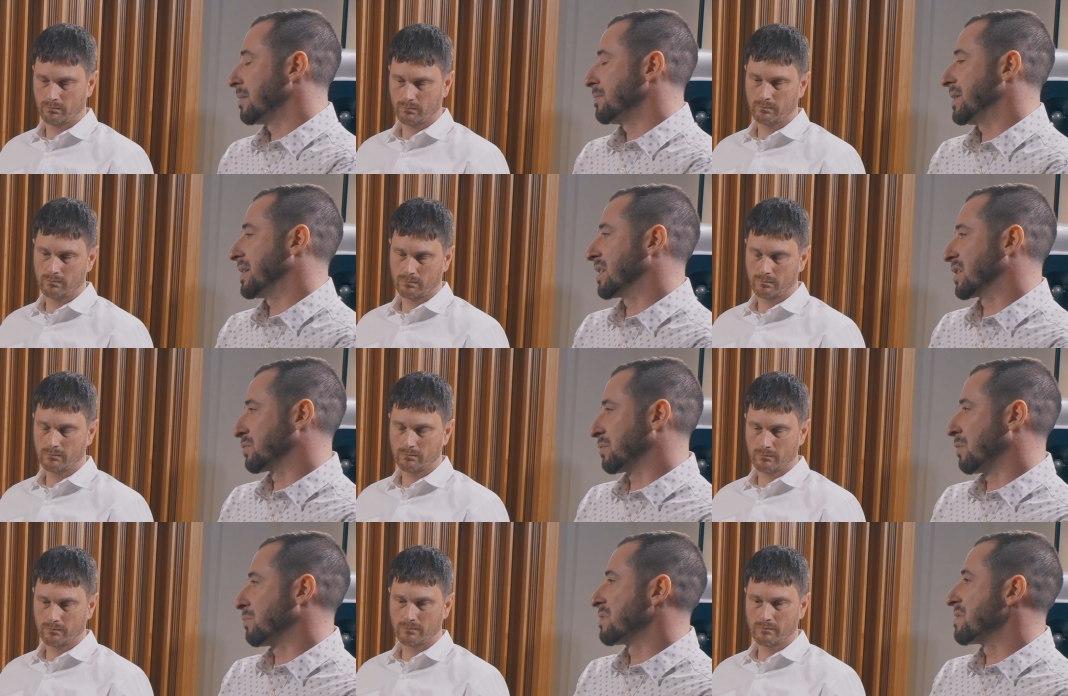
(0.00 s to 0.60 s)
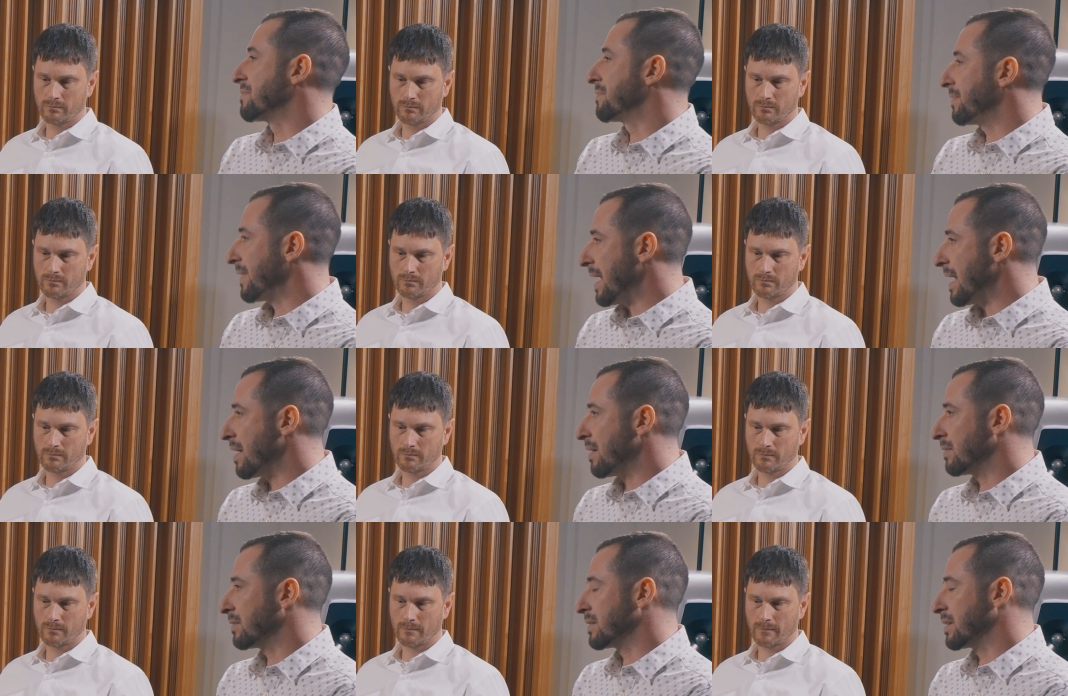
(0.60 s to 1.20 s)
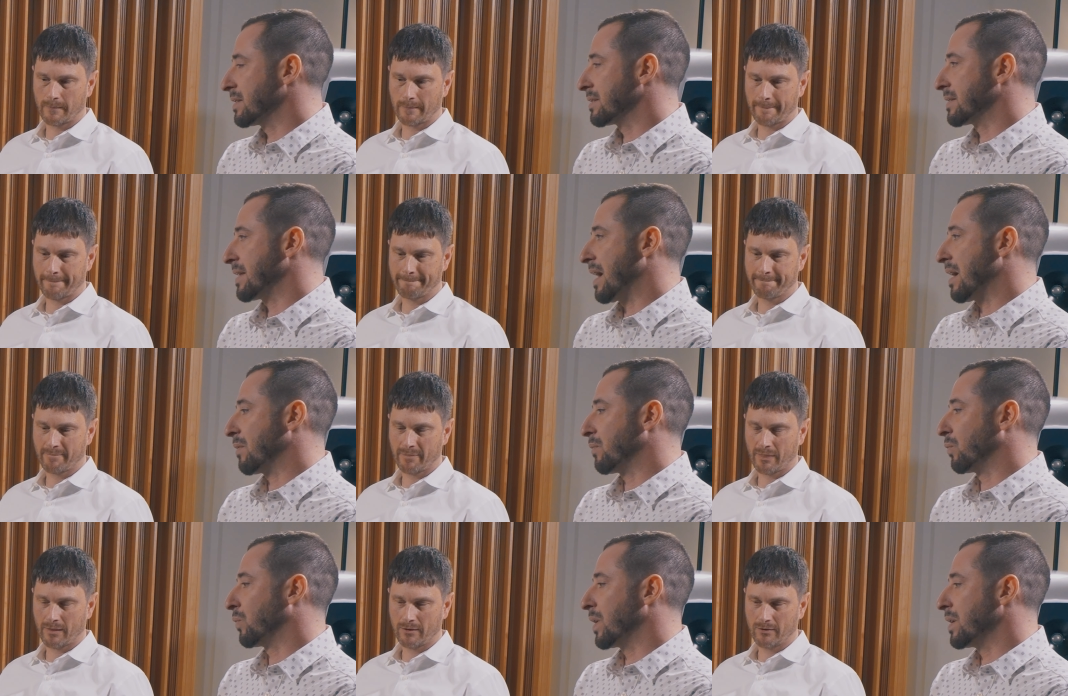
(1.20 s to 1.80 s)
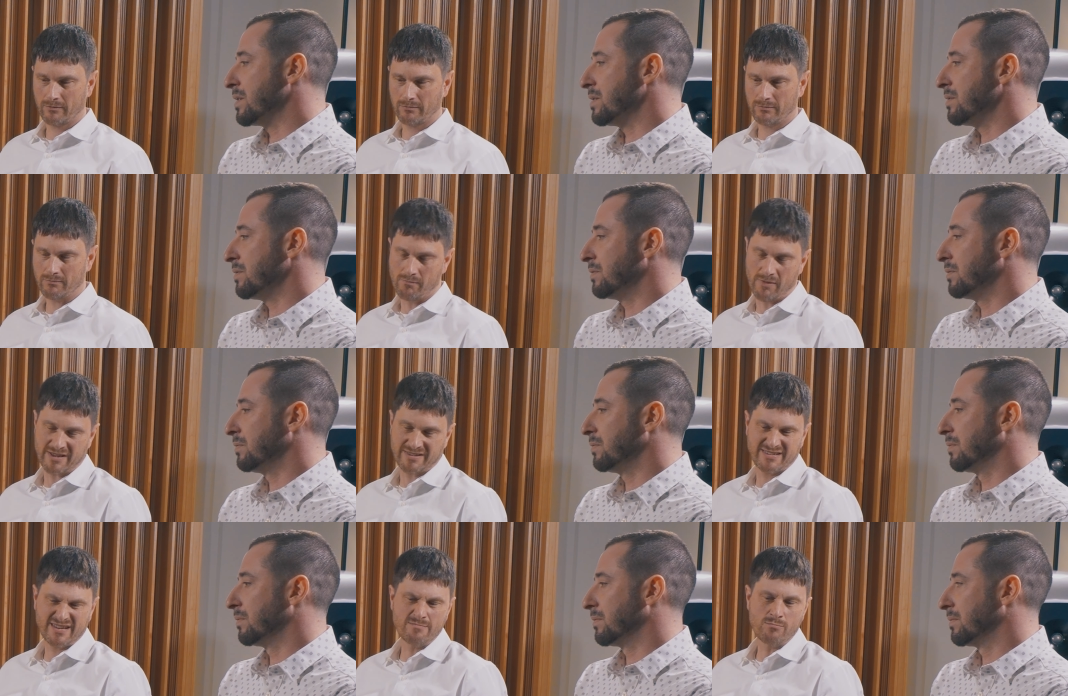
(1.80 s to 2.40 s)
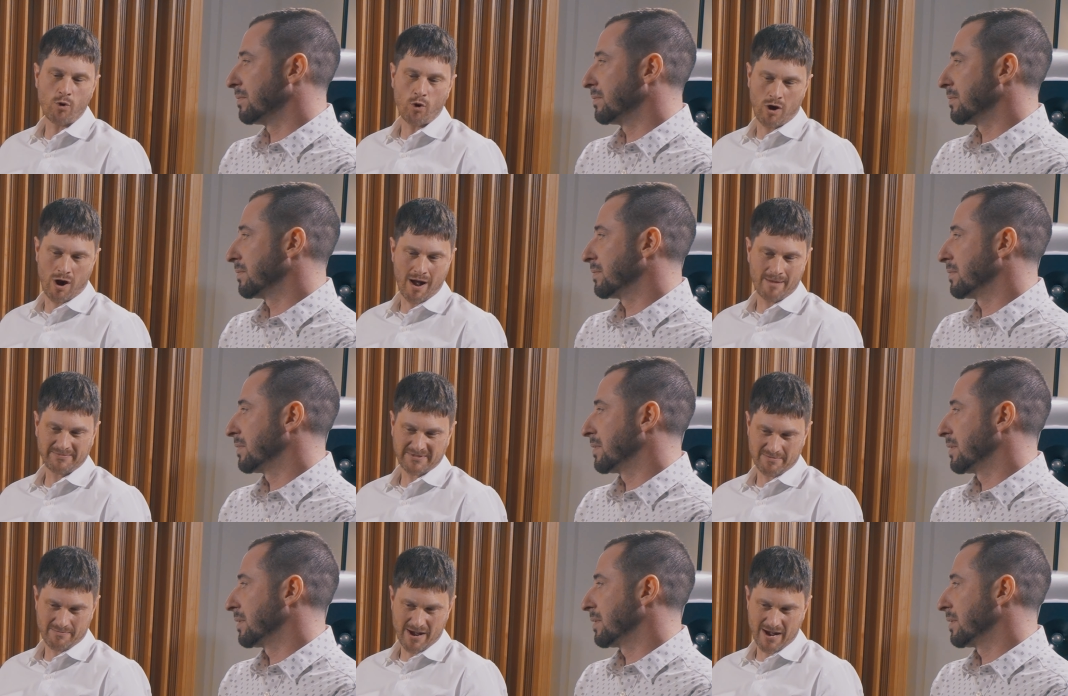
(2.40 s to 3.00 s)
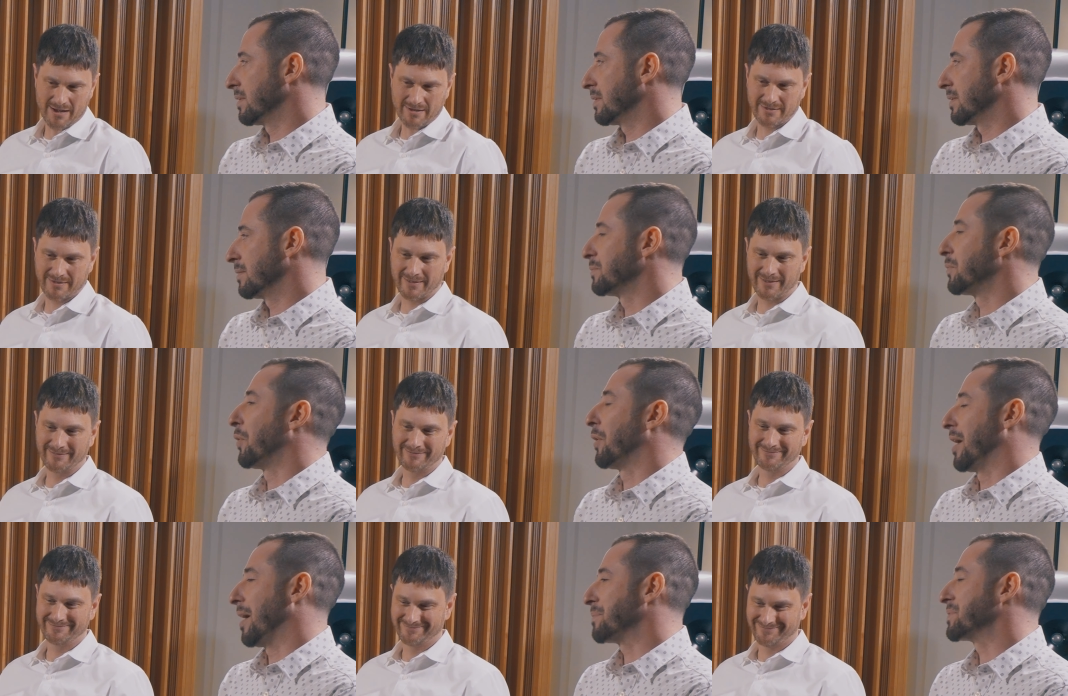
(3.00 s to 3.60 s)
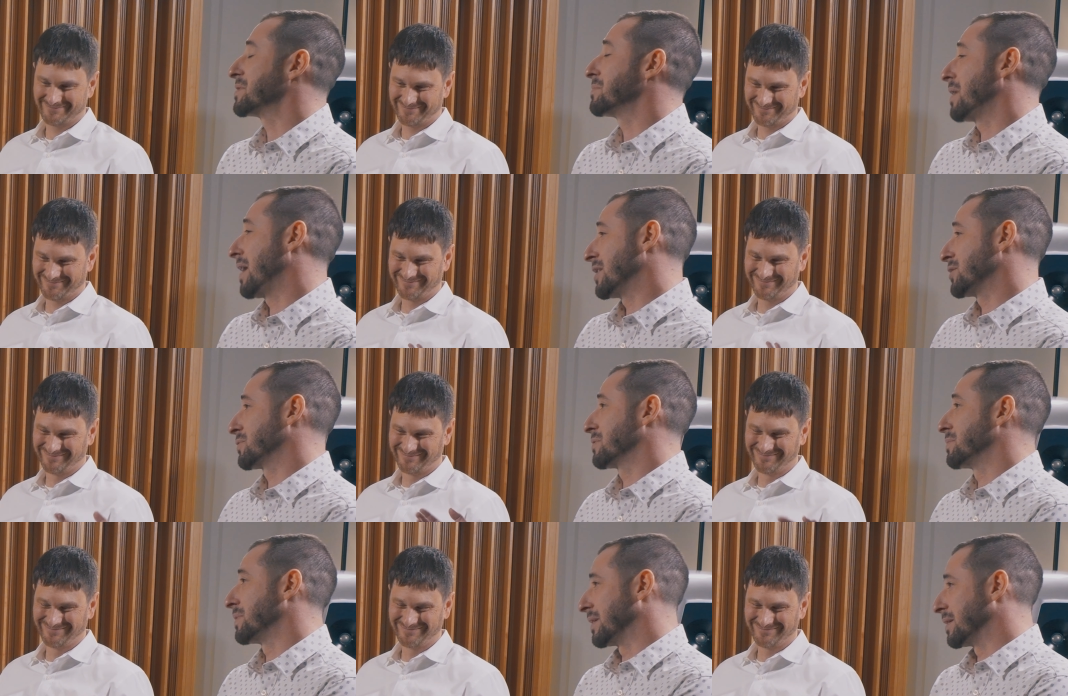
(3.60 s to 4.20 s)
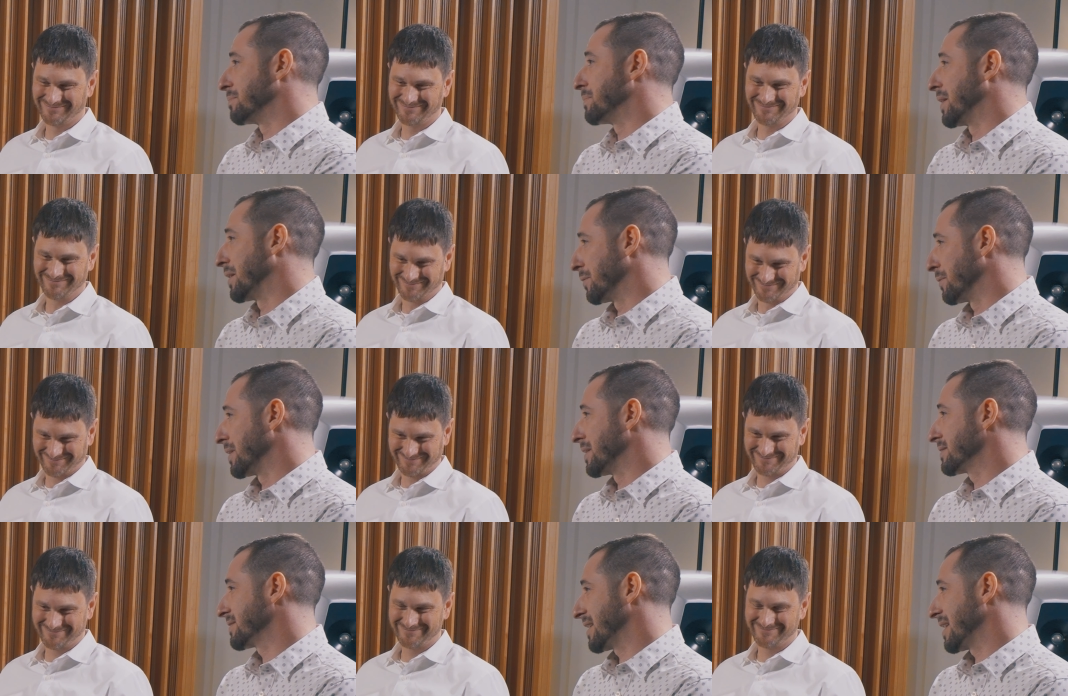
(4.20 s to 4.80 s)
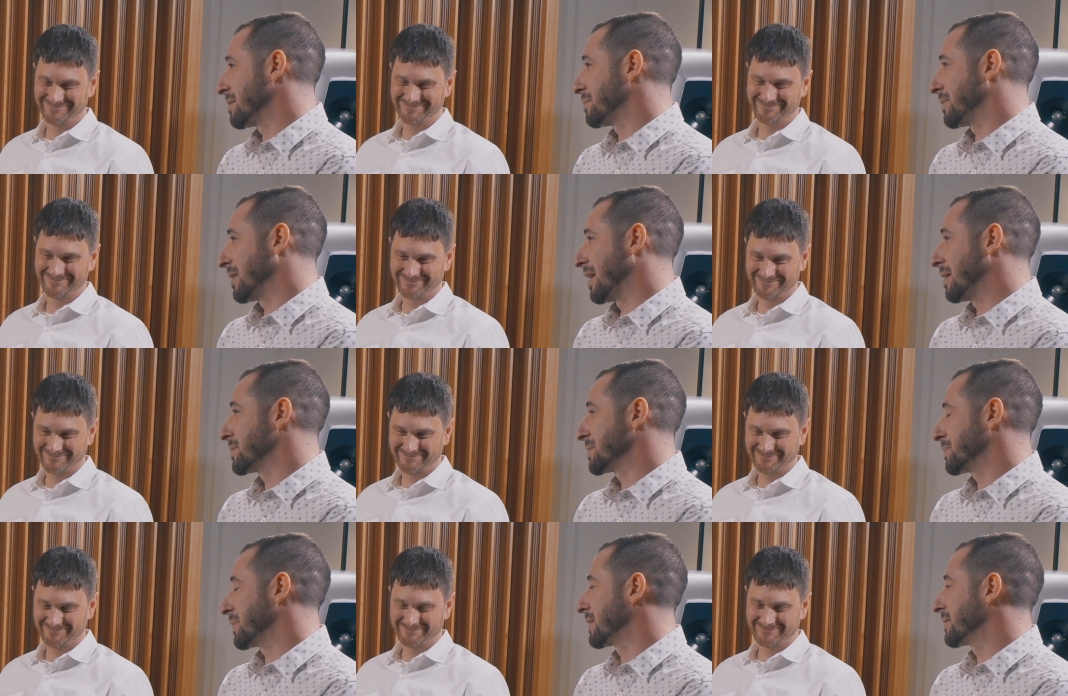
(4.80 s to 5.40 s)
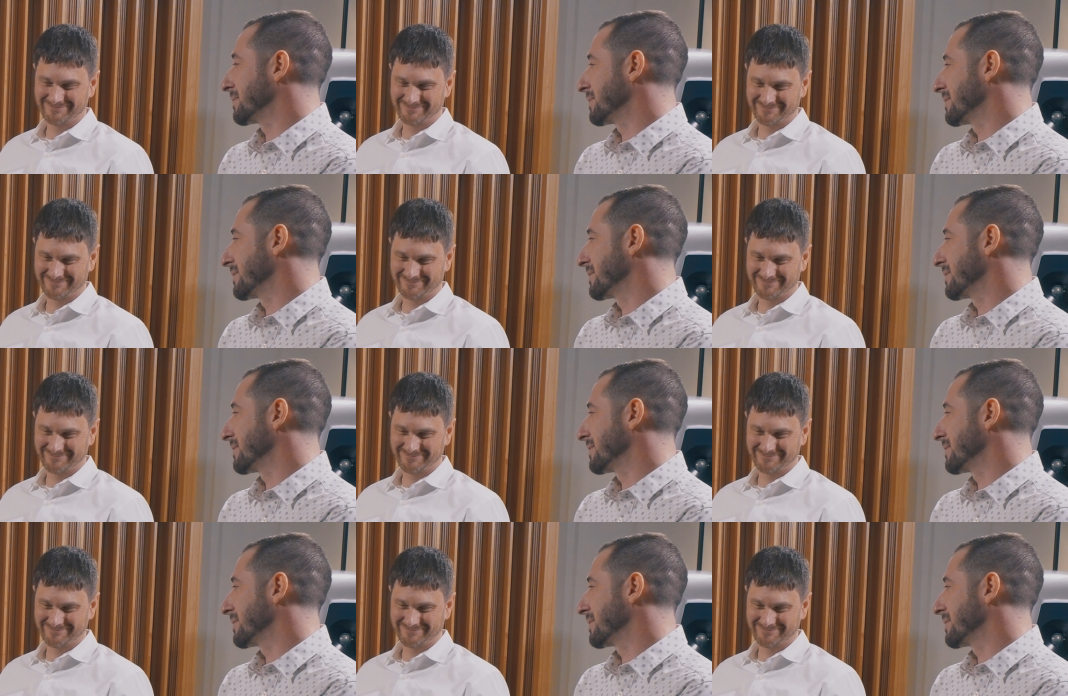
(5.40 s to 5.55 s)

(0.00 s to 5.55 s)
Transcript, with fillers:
Speaker 1: Because what we found is that when you- You might say more optimized. More optimized would be a better way to say it perhaps, but